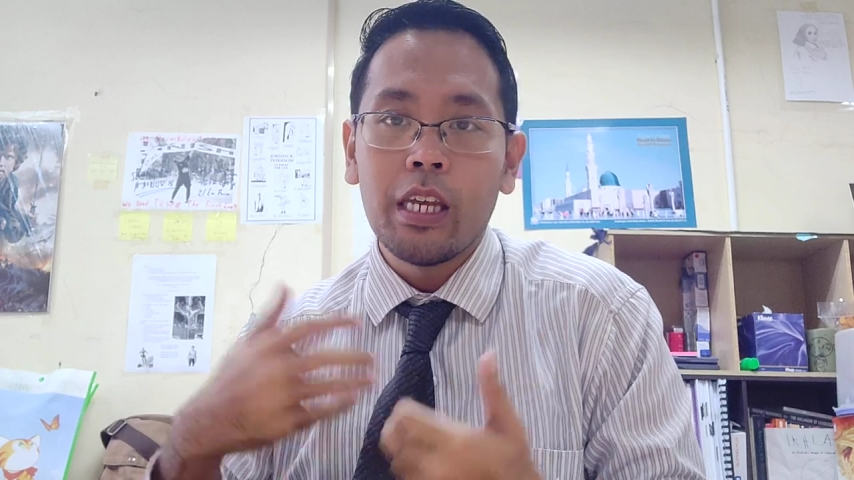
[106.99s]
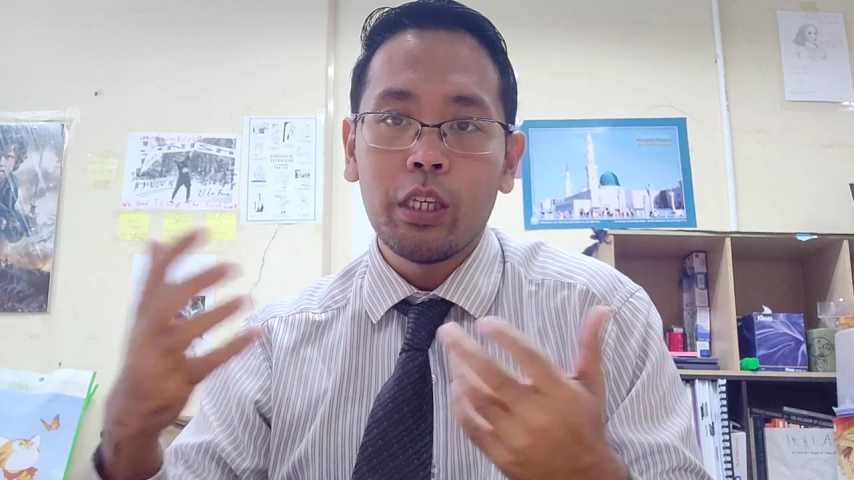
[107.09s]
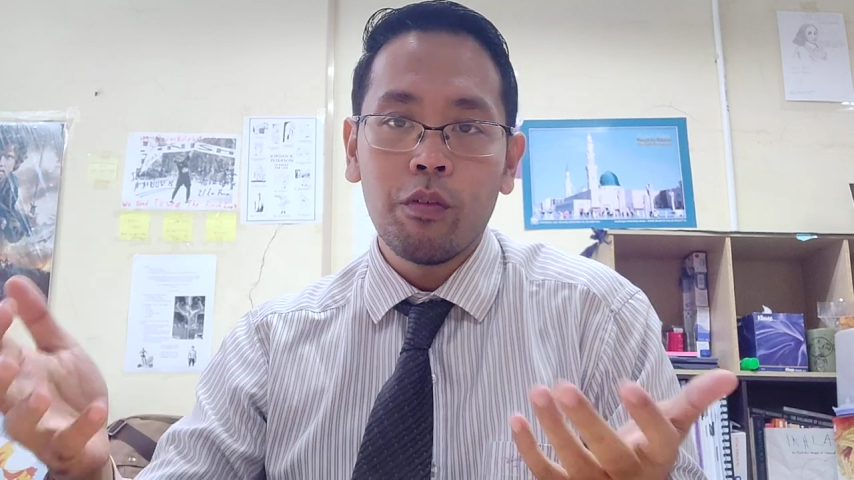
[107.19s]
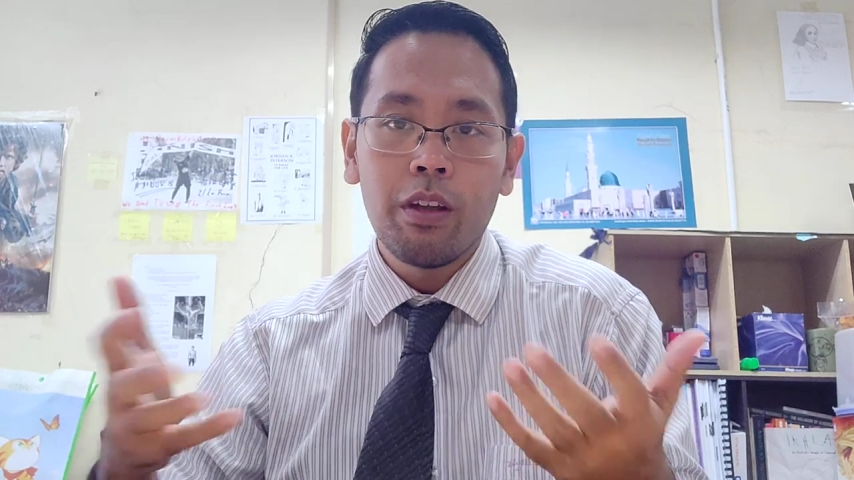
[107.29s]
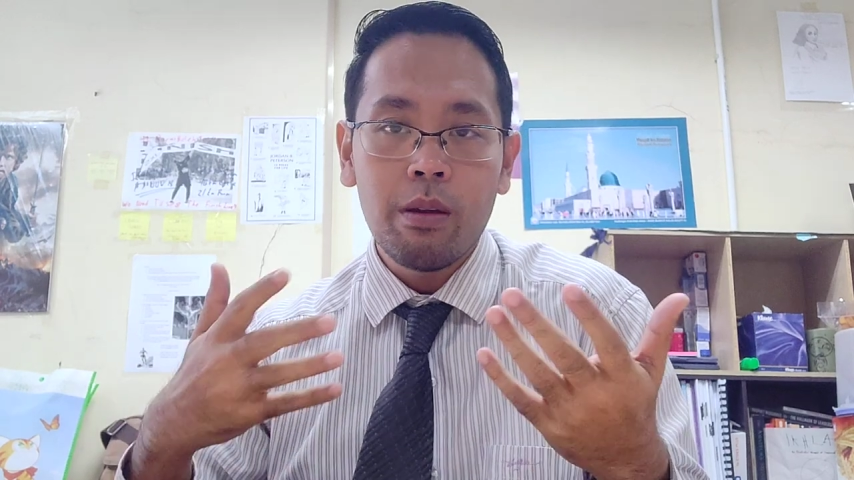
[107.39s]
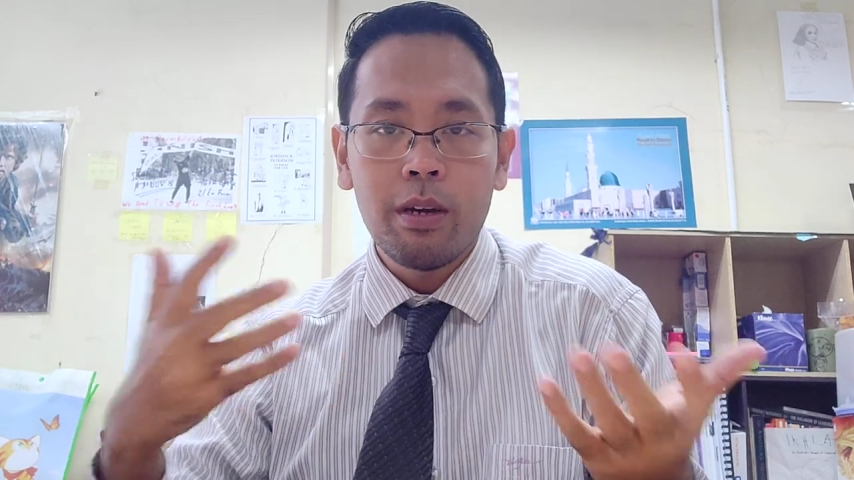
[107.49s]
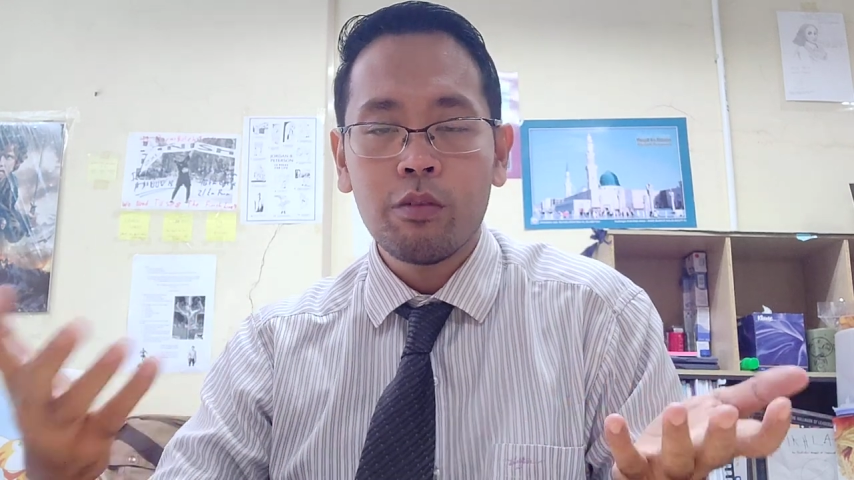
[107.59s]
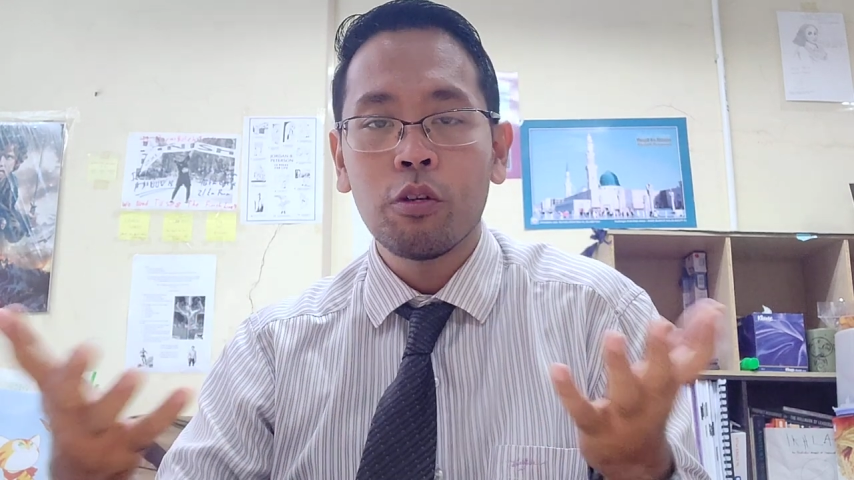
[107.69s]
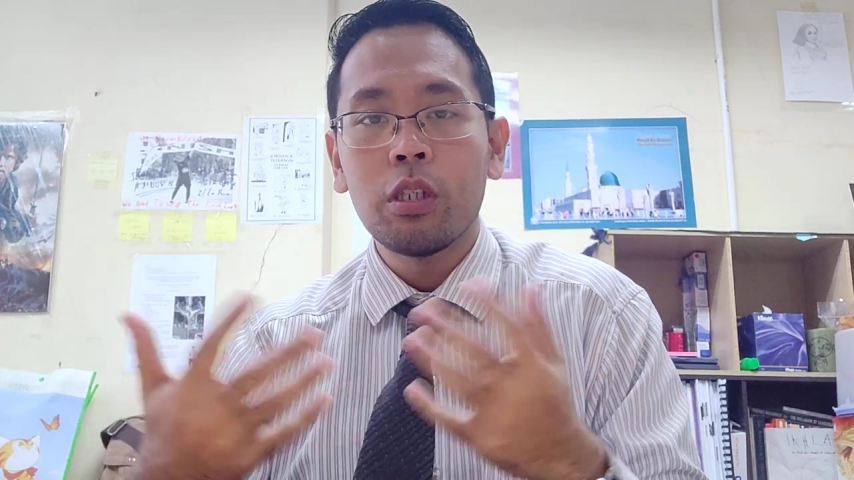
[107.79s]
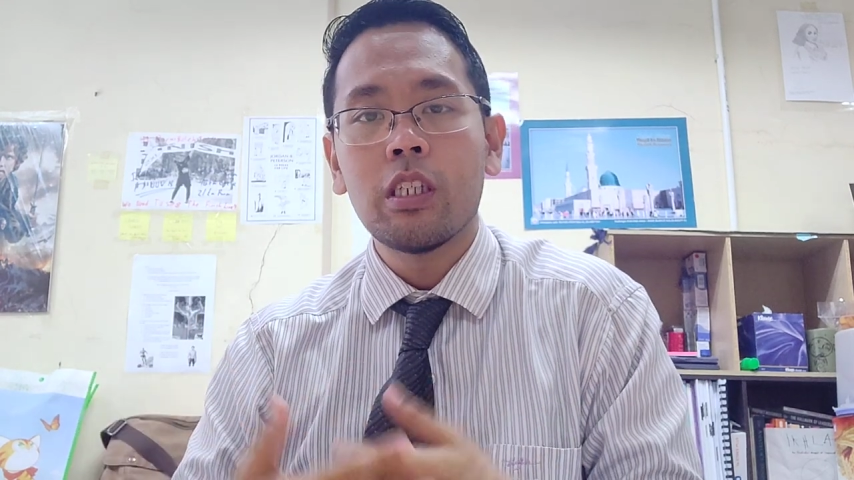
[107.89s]
thank you very
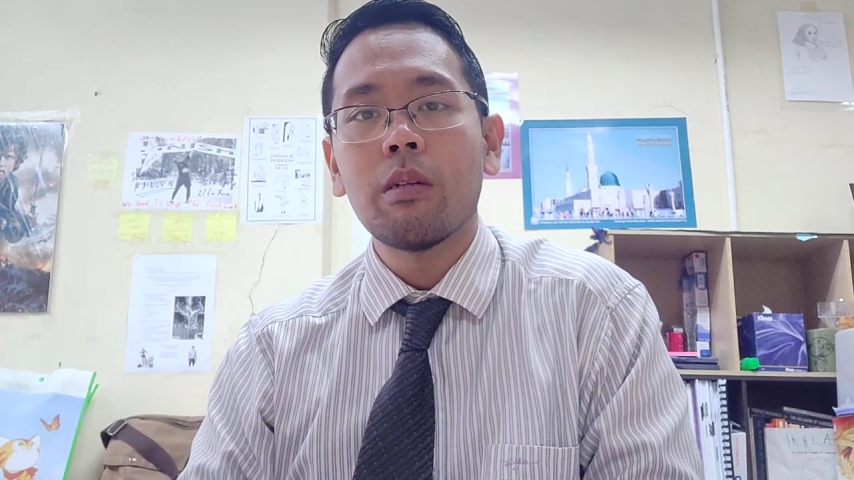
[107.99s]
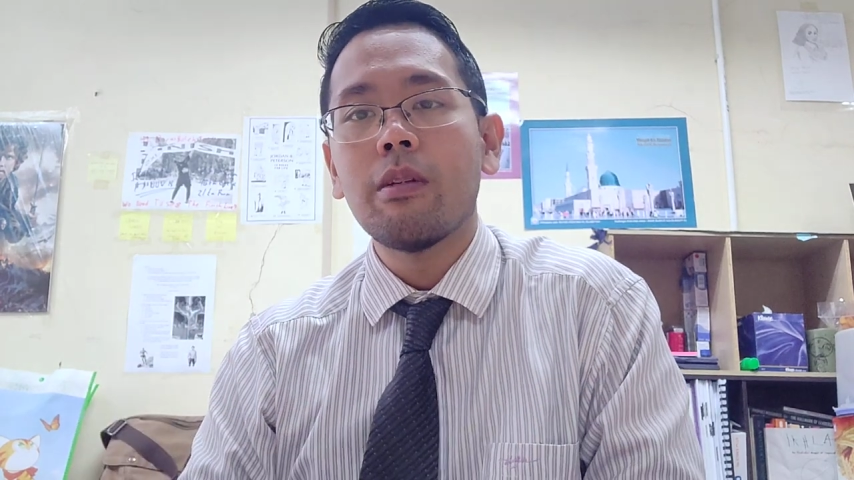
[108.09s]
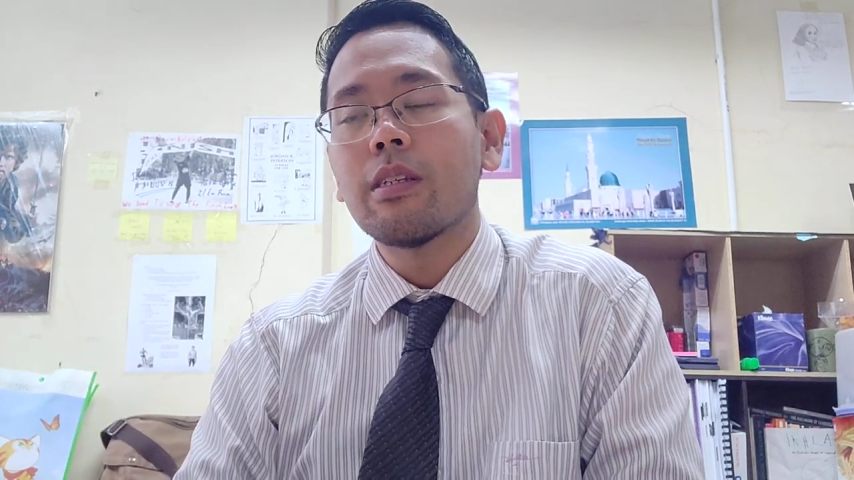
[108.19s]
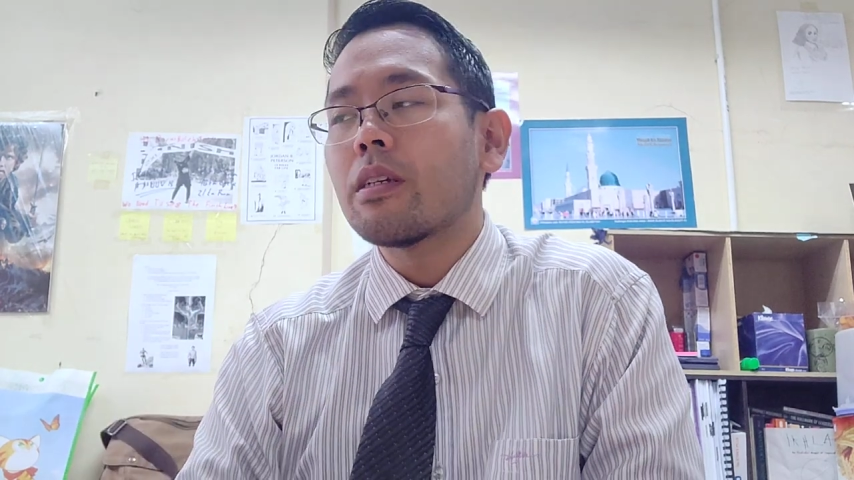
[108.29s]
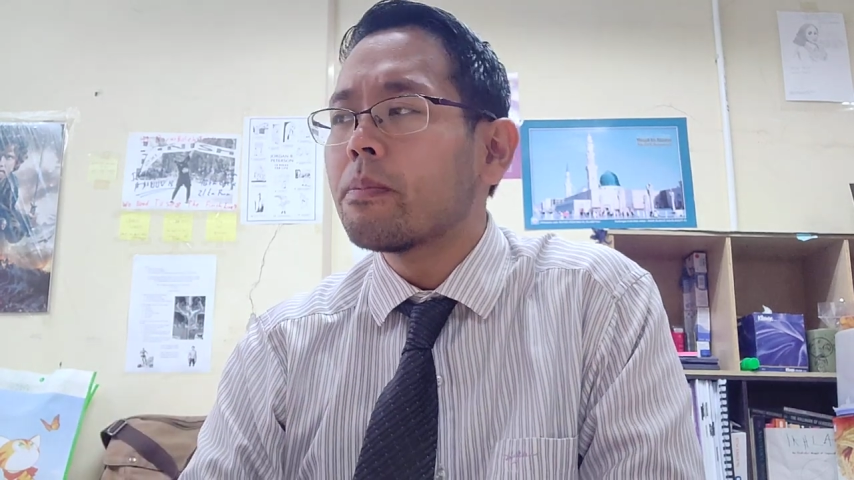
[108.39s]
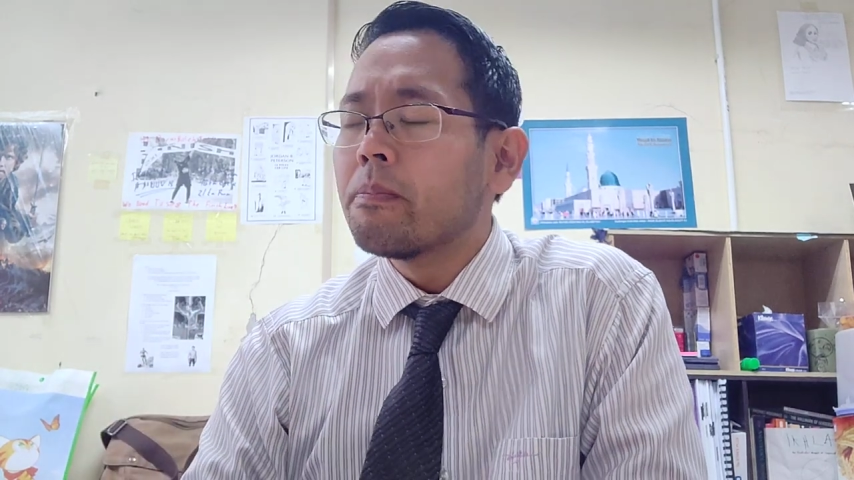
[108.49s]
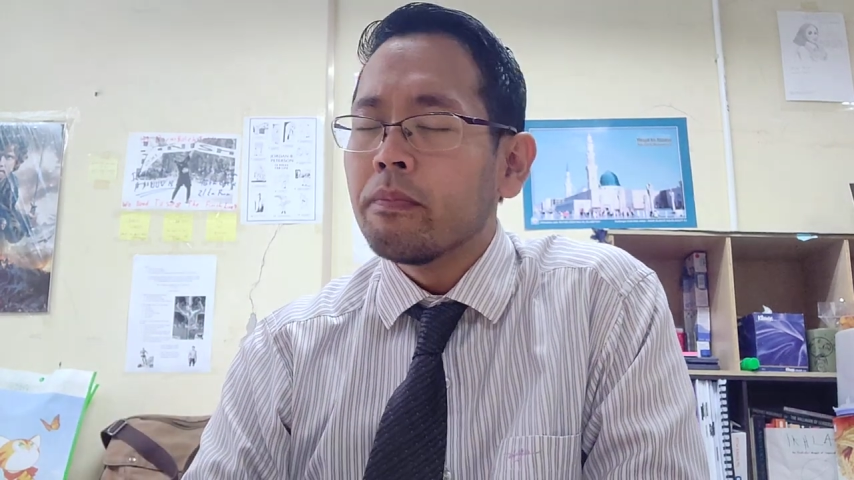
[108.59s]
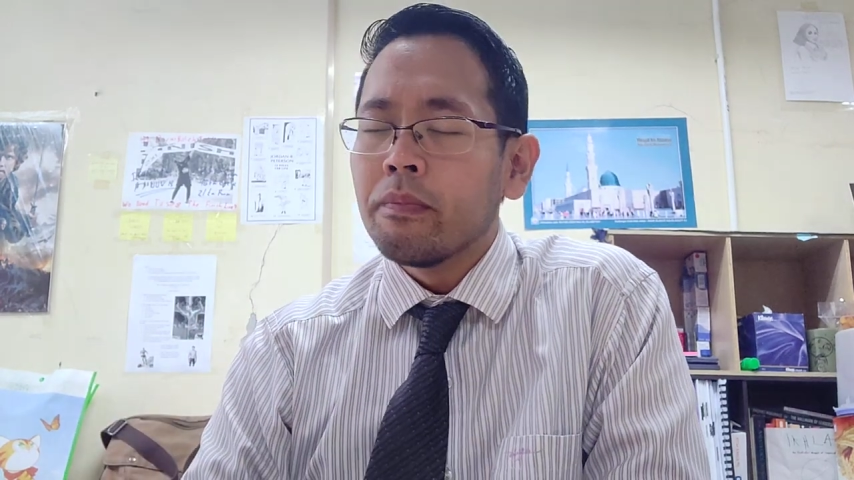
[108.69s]
much for teaching me, sir."